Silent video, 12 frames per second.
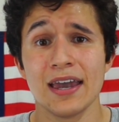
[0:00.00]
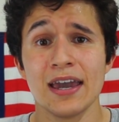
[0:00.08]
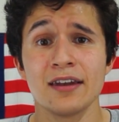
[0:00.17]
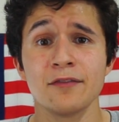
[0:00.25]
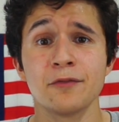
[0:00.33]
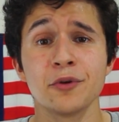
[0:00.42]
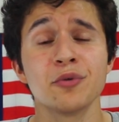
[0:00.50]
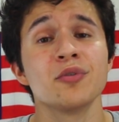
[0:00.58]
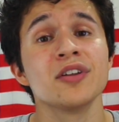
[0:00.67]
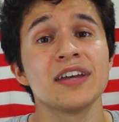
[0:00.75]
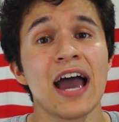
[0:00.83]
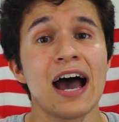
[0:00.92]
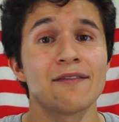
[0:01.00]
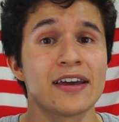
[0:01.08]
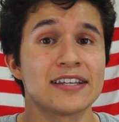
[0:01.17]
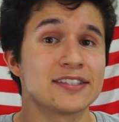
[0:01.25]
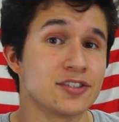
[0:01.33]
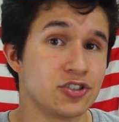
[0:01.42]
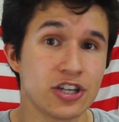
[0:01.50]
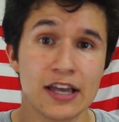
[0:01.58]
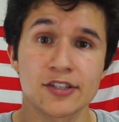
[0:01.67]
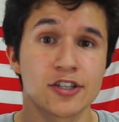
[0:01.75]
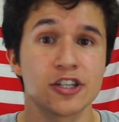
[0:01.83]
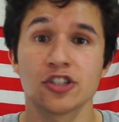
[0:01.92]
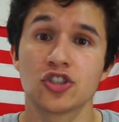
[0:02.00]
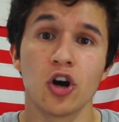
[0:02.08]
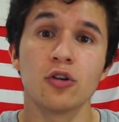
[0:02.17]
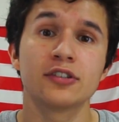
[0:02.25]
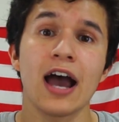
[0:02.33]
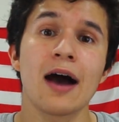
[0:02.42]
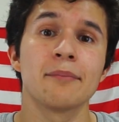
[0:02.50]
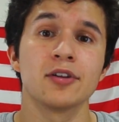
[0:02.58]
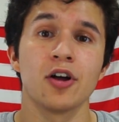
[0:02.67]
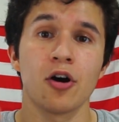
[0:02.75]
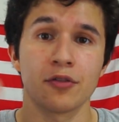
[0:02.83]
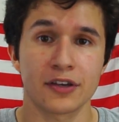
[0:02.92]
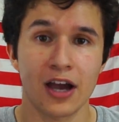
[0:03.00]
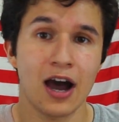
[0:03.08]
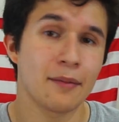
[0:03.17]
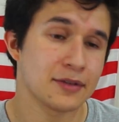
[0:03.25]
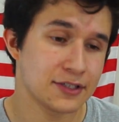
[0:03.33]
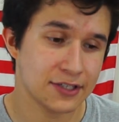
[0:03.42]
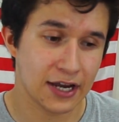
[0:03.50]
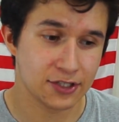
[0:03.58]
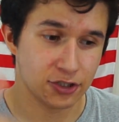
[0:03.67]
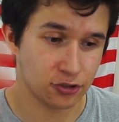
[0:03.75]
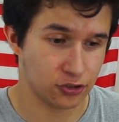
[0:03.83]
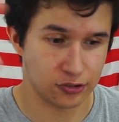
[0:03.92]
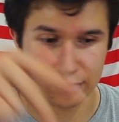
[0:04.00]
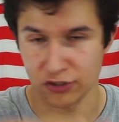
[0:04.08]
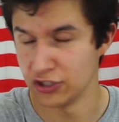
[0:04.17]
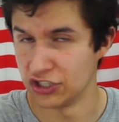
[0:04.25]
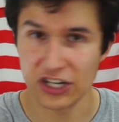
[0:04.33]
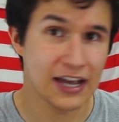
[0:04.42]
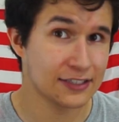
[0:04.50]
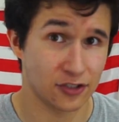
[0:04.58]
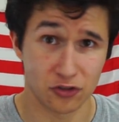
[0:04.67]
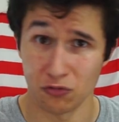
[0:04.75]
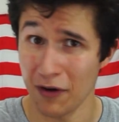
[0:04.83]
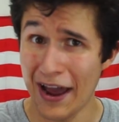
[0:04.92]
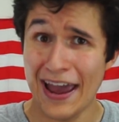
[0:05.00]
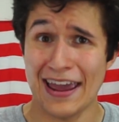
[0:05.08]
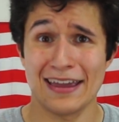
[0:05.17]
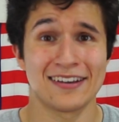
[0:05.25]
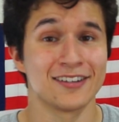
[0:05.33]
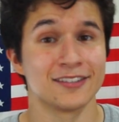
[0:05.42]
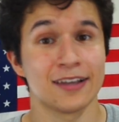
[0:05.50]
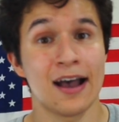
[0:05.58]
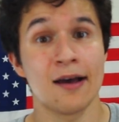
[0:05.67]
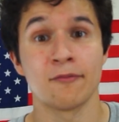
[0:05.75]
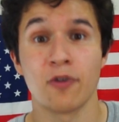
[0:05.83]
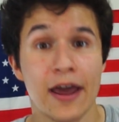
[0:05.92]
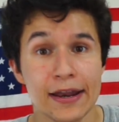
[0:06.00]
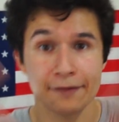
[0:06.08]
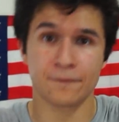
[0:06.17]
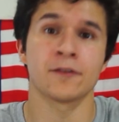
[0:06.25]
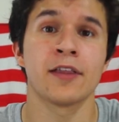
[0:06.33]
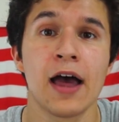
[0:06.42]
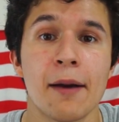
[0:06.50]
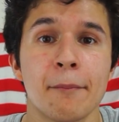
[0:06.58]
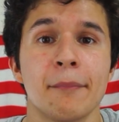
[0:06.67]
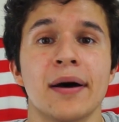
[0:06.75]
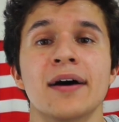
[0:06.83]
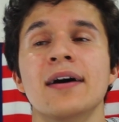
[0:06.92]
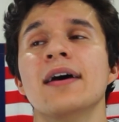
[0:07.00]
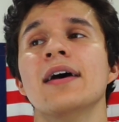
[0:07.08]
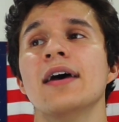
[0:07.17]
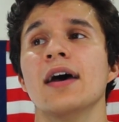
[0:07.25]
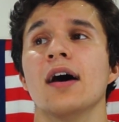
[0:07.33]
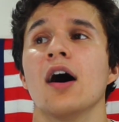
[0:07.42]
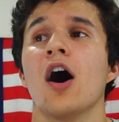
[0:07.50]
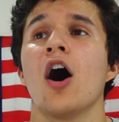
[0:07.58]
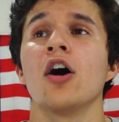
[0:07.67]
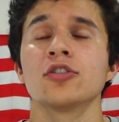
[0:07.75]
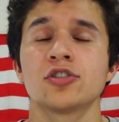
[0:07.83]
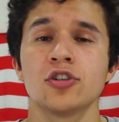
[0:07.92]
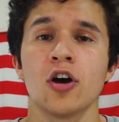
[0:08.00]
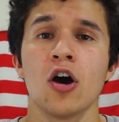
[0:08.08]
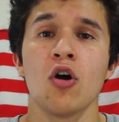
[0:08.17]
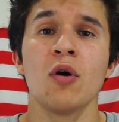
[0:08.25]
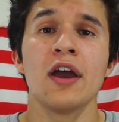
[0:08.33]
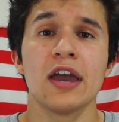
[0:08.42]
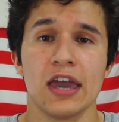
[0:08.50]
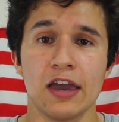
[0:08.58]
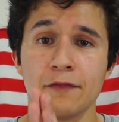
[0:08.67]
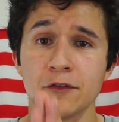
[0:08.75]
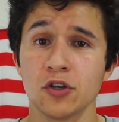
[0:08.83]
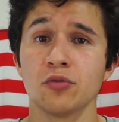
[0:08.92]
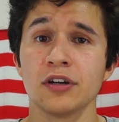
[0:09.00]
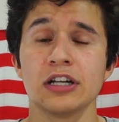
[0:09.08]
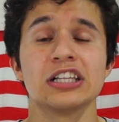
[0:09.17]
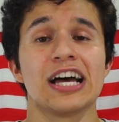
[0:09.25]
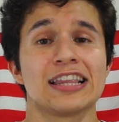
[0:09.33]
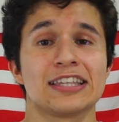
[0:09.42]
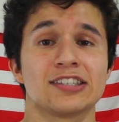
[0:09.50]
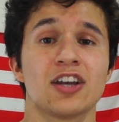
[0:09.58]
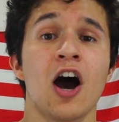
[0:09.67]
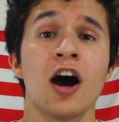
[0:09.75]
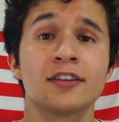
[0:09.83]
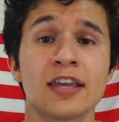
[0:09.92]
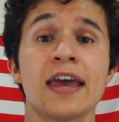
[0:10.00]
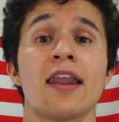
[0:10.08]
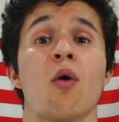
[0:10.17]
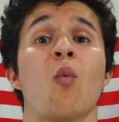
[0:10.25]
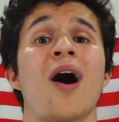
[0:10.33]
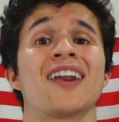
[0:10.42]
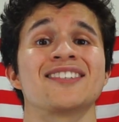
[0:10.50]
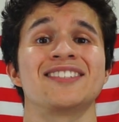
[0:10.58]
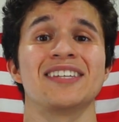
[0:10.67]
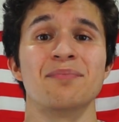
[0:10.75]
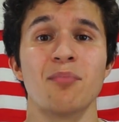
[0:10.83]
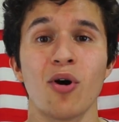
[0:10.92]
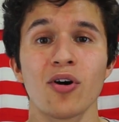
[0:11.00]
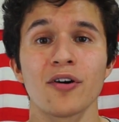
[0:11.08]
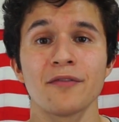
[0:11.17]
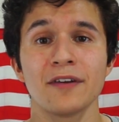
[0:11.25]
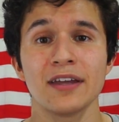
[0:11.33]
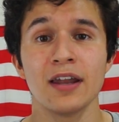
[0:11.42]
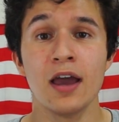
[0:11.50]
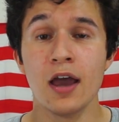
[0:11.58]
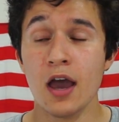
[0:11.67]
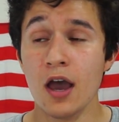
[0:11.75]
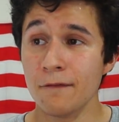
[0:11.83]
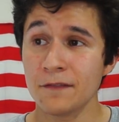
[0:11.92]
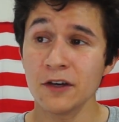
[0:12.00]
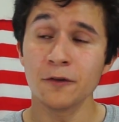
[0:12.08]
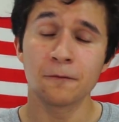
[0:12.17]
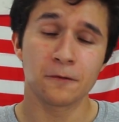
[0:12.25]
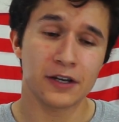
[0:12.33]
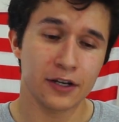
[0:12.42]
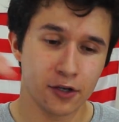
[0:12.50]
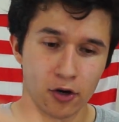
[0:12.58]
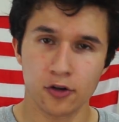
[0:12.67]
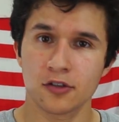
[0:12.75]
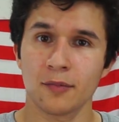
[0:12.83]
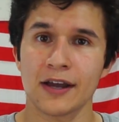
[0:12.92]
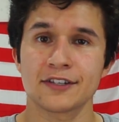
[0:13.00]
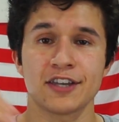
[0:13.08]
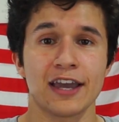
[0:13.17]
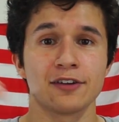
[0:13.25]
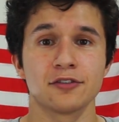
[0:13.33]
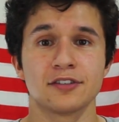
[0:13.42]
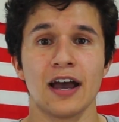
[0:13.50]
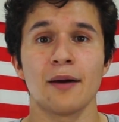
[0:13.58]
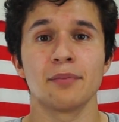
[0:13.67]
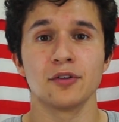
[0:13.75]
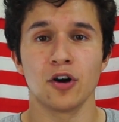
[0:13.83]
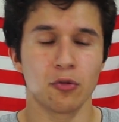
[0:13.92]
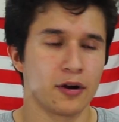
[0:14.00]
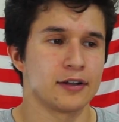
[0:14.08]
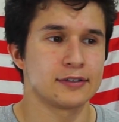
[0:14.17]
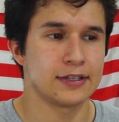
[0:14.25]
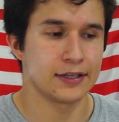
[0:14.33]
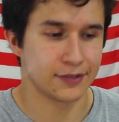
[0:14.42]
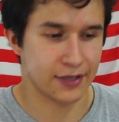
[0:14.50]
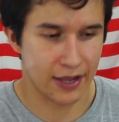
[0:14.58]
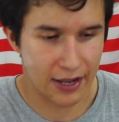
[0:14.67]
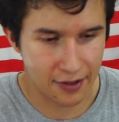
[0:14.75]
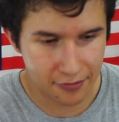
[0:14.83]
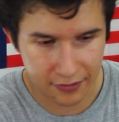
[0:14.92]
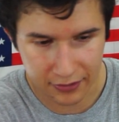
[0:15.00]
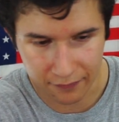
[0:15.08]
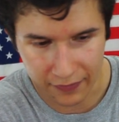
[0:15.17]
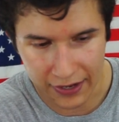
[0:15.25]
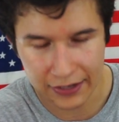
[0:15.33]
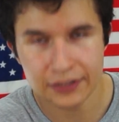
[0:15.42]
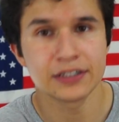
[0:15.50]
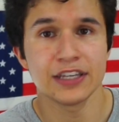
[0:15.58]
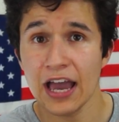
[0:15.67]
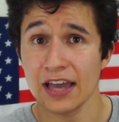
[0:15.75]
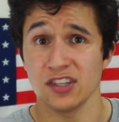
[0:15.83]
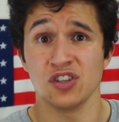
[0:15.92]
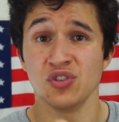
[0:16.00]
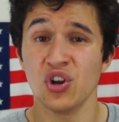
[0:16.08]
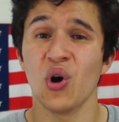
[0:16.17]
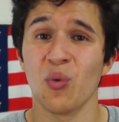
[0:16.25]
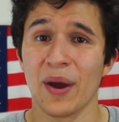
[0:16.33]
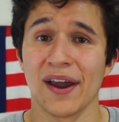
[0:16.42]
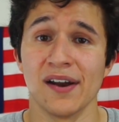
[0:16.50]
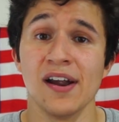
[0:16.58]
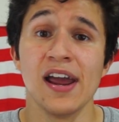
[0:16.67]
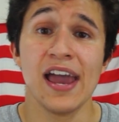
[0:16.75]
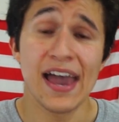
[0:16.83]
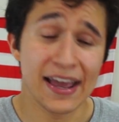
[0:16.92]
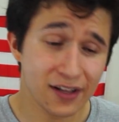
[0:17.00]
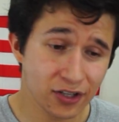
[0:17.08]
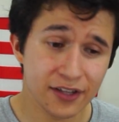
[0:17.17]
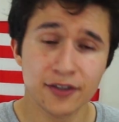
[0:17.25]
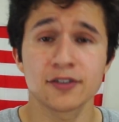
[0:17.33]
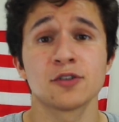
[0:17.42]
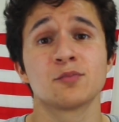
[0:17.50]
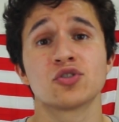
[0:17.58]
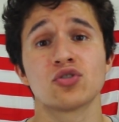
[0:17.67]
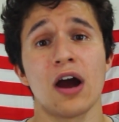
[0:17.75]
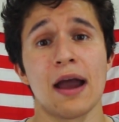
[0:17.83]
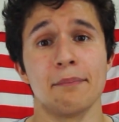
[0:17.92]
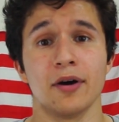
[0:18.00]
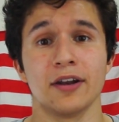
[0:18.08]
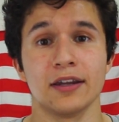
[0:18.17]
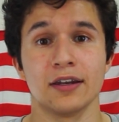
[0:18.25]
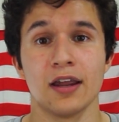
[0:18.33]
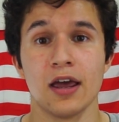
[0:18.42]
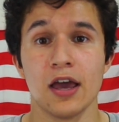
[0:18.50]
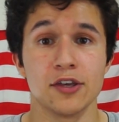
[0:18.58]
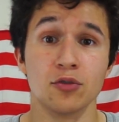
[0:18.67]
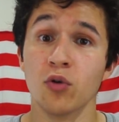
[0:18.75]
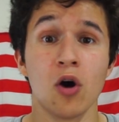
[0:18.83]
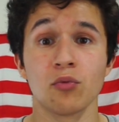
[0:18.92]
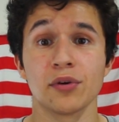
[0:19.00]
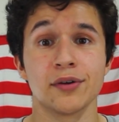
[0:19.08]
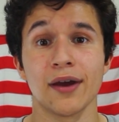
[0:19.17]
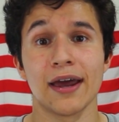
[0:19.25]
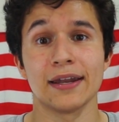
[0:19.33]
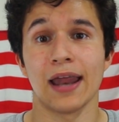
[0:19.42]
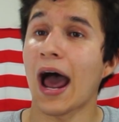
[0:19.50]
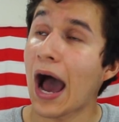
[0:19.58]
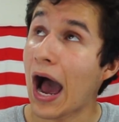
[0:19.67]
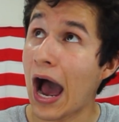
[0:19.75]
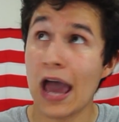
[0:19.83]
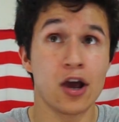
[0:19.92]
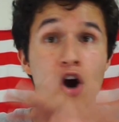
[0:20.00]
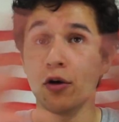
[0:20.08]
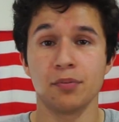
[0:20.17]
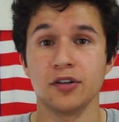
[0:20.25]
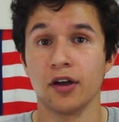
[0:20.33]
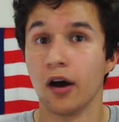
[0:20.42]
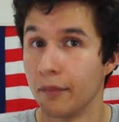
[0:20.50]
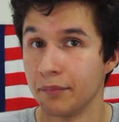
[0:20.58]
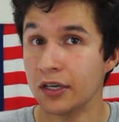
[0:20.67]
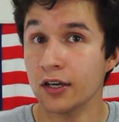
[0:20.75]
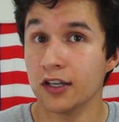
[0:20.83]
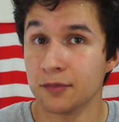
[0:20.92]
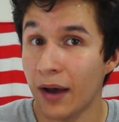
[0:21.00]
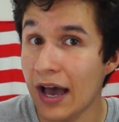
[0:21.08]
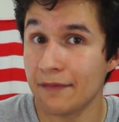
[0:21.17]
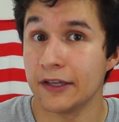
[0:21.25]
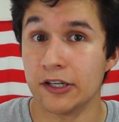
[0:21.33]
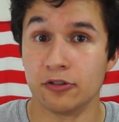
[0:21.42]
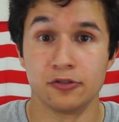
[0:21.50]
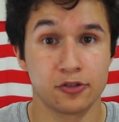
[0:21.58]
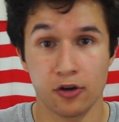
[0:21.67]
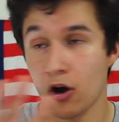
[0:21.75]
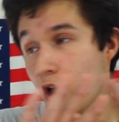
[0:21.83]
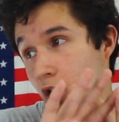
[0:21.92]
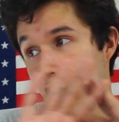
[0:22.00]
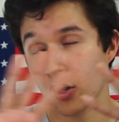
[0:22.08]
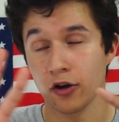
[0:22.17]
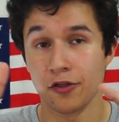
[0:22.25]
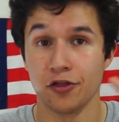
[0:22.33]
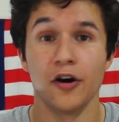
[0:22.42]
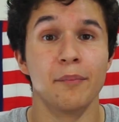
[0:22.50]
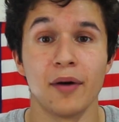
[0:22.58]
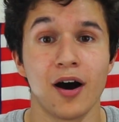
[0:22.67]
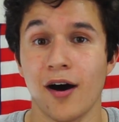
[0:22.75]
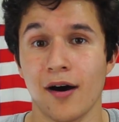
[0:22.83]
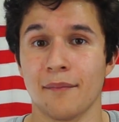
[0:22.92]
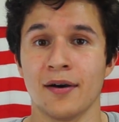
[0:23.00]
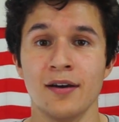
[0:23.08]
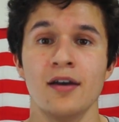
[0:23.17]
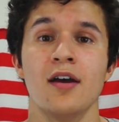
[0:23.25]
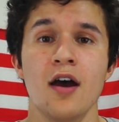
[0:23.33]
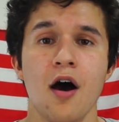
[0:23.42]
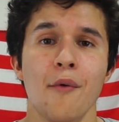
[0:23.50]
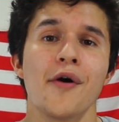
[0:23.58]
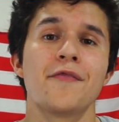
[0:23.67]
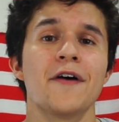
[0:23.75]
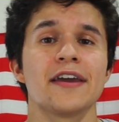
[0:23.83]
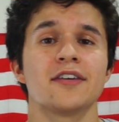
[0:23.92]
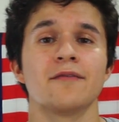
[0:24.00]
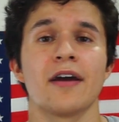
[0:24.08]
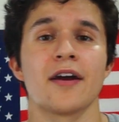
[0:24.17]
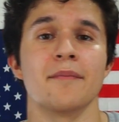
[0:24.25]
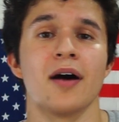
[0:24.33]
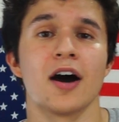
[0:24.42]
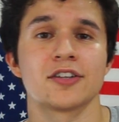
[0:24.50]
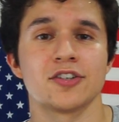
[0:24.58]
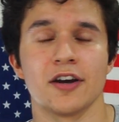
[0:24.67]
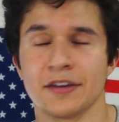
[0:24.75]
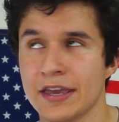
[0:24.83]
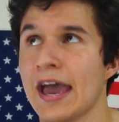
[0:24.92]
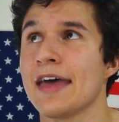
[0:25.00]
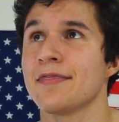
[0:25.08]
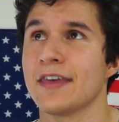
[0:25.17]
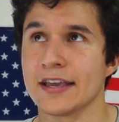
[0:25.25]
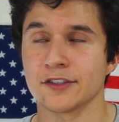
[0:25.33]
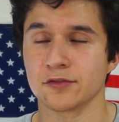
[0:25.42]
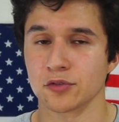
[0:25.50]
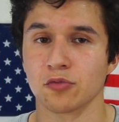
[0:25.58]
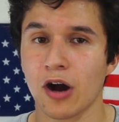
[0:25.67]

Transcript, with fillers: And if you really have any suggestions, go down below in the comment section, just suggest away because I'm ready for them. Also, if you really like this content and wanna see more of it, feel free to go to my channel down below where it says Anthony Vega, yeah, you know where, and click the subscribe button. You won't regret it. I hope you don't, because my videos are the bomb. Well, thank you very much. Again, thanks for